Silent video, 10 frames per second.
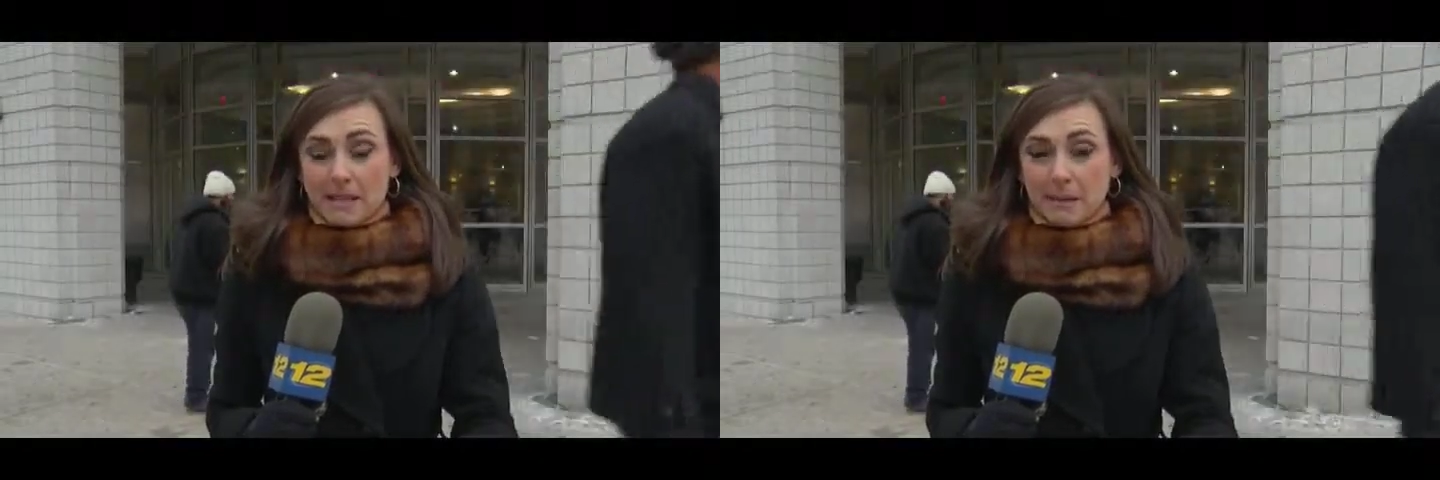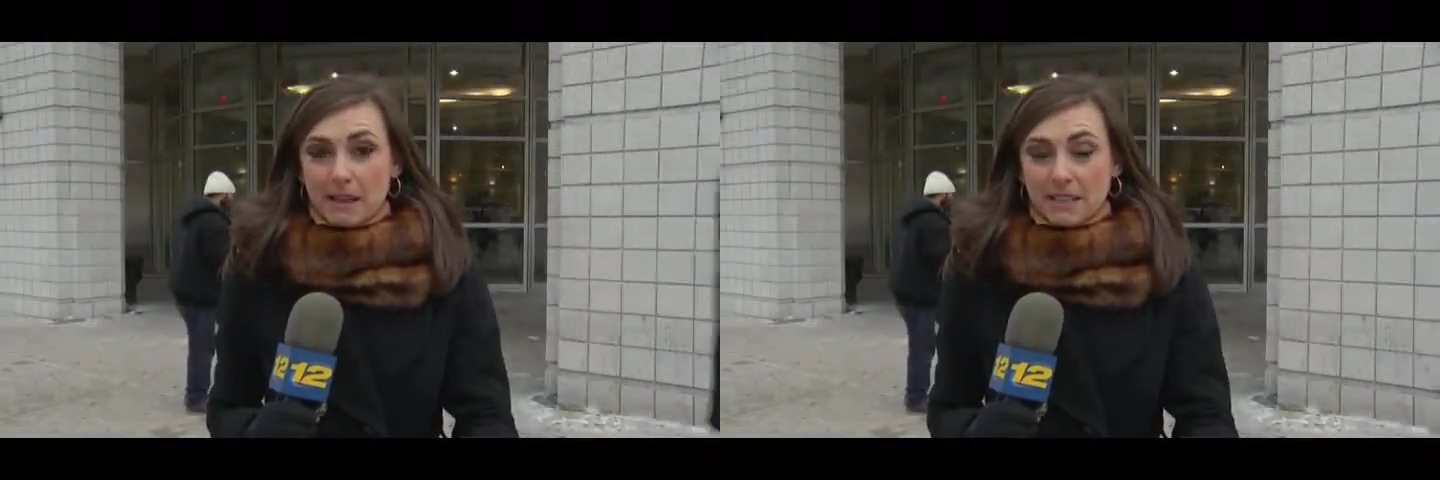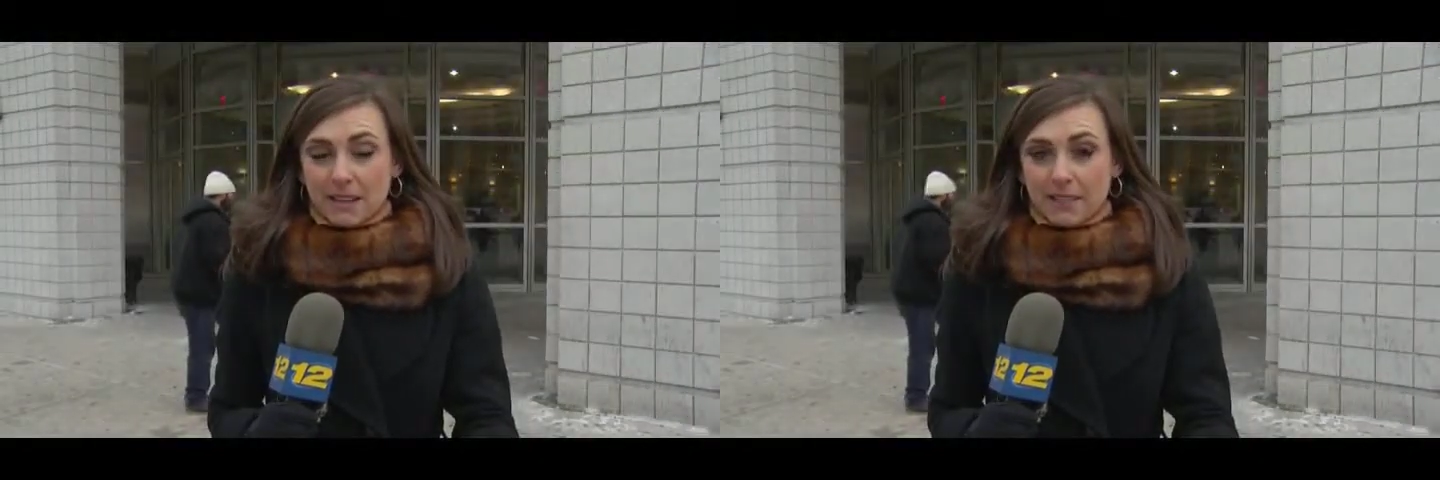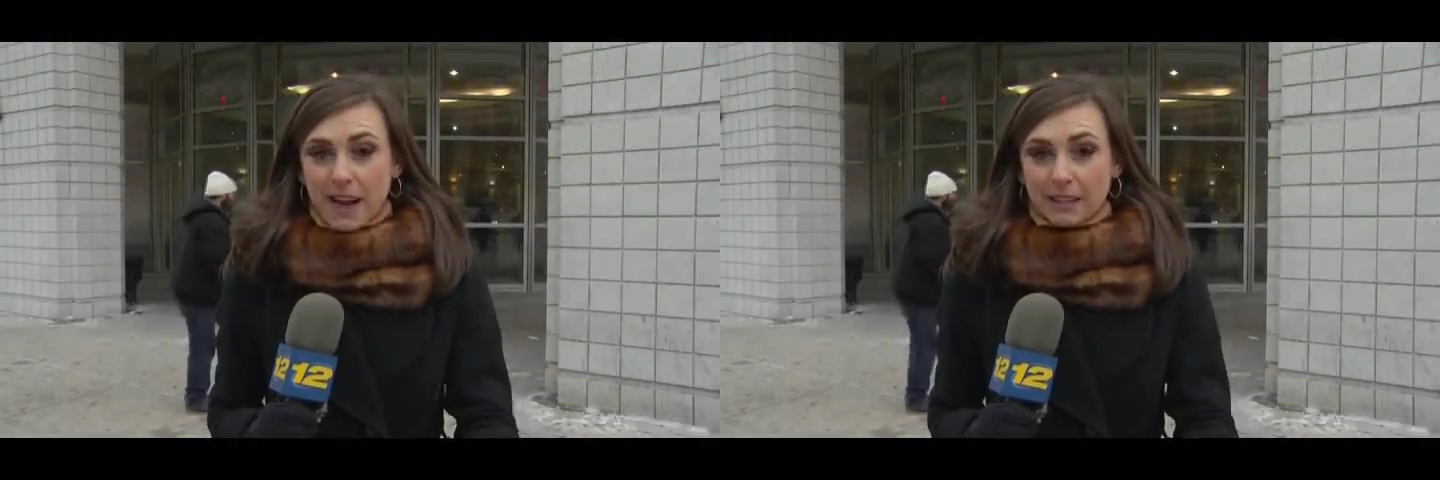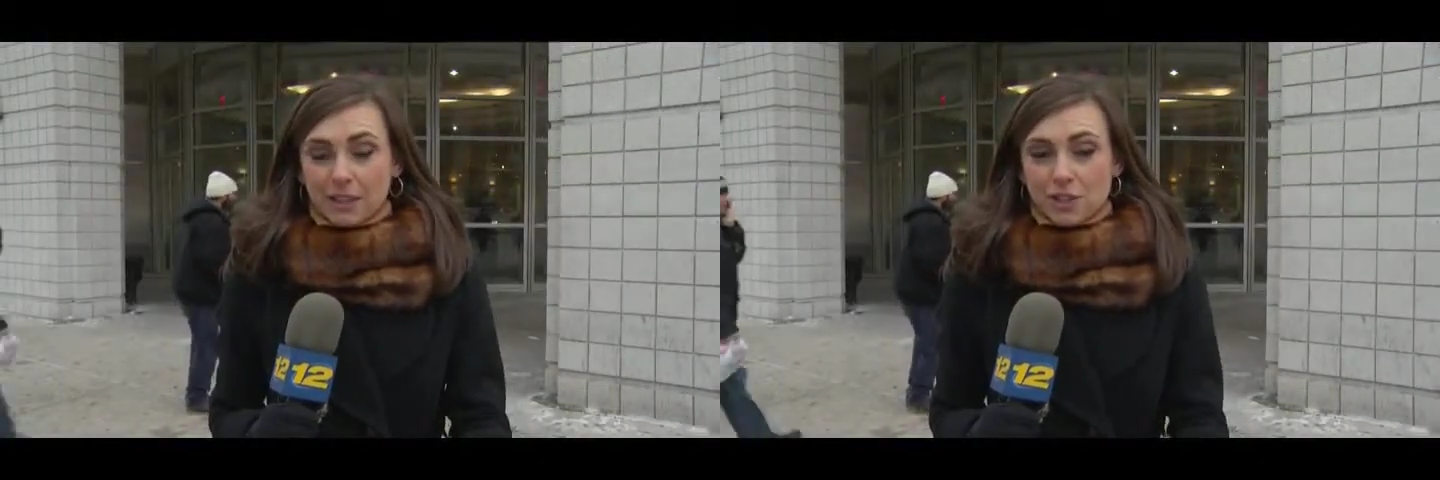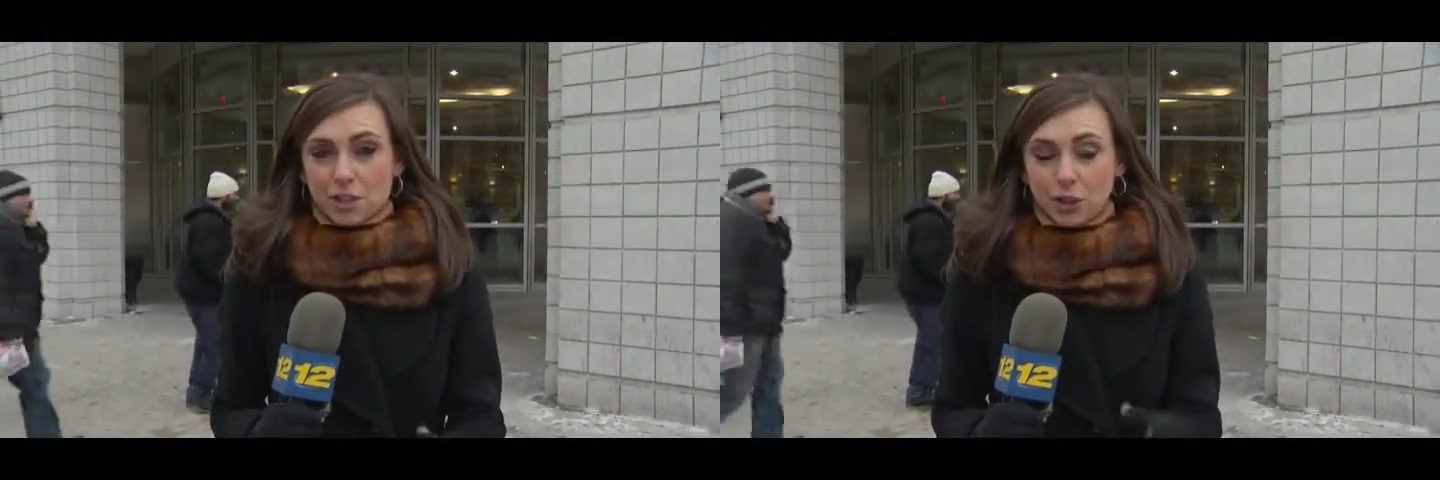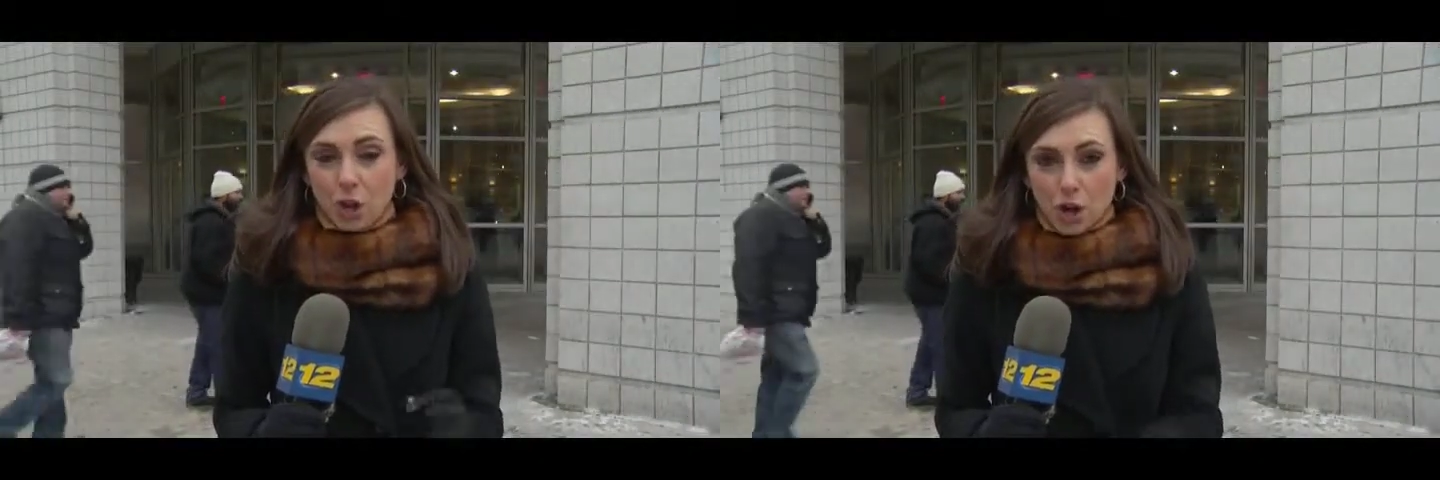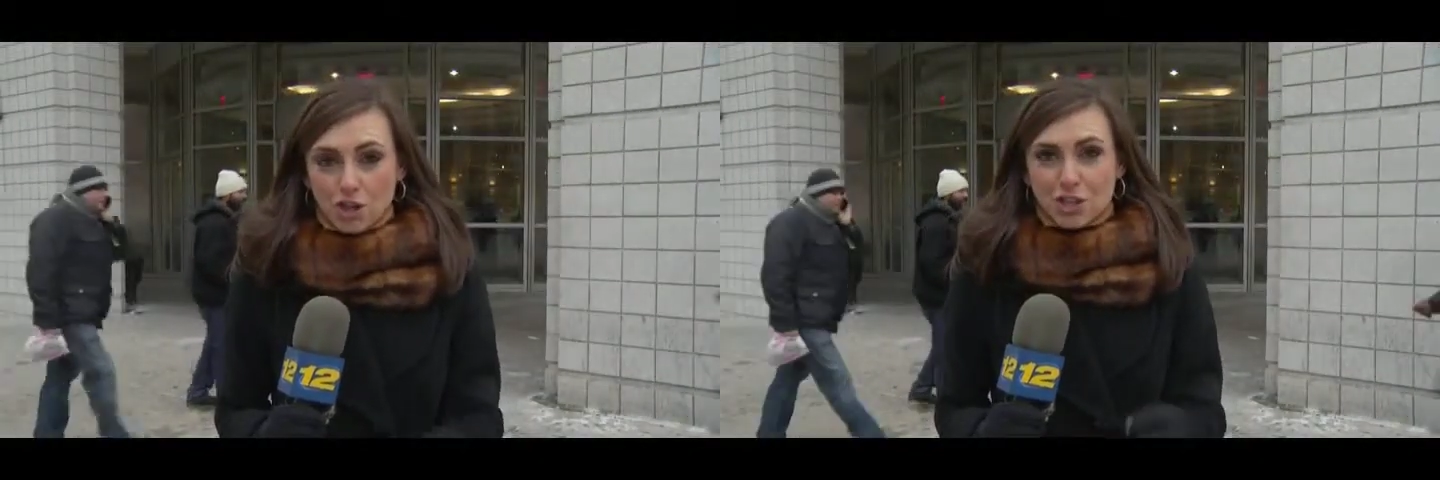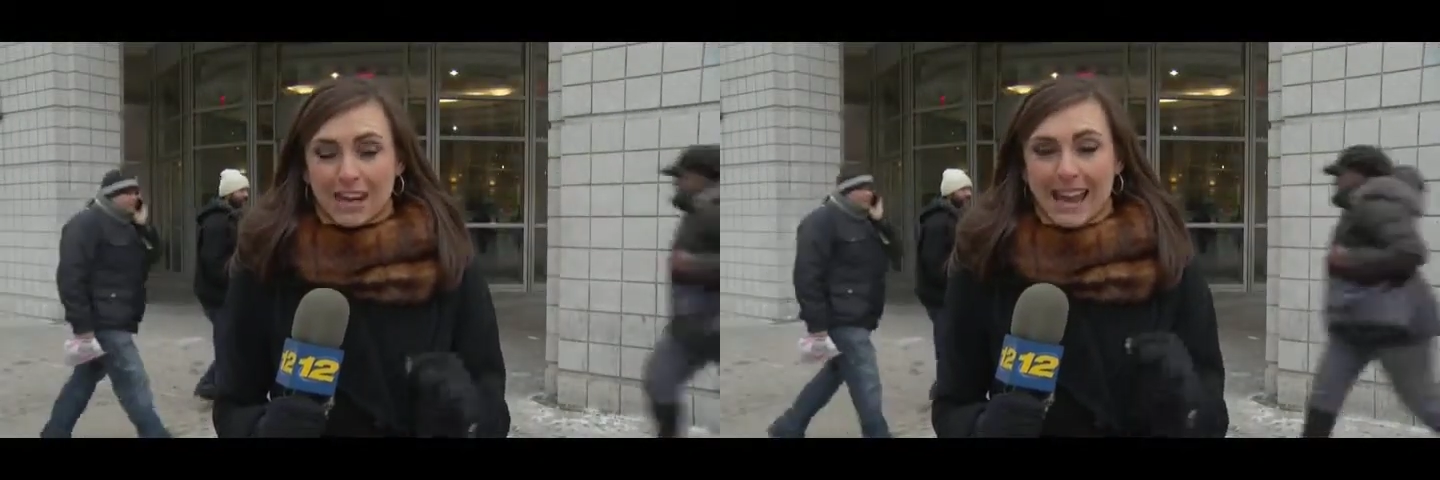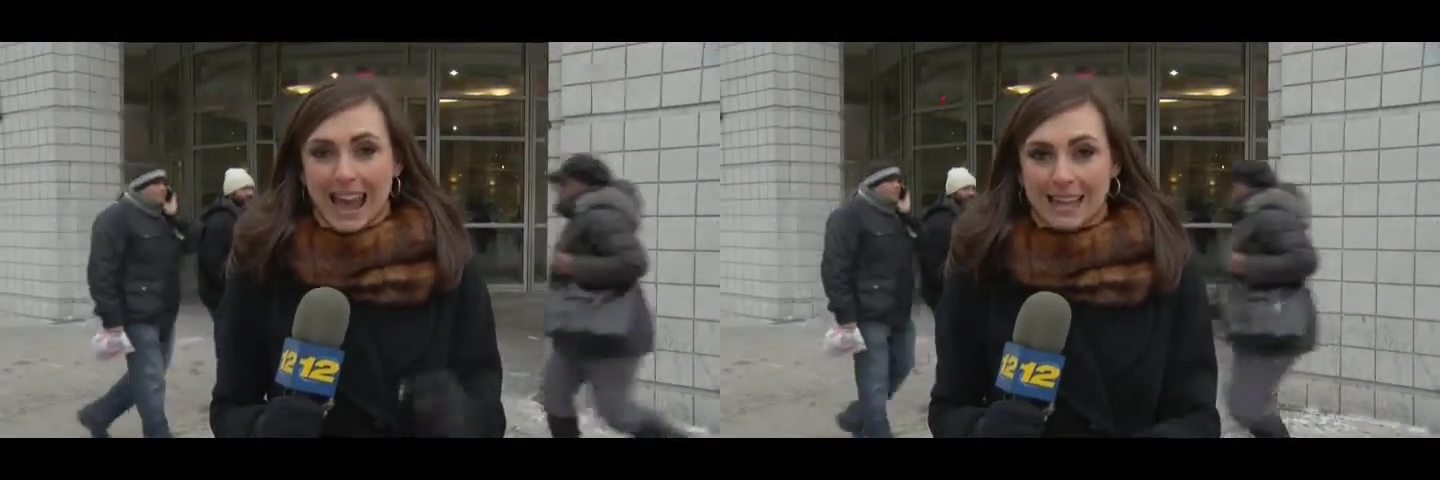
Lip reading: Domestic Violence launched an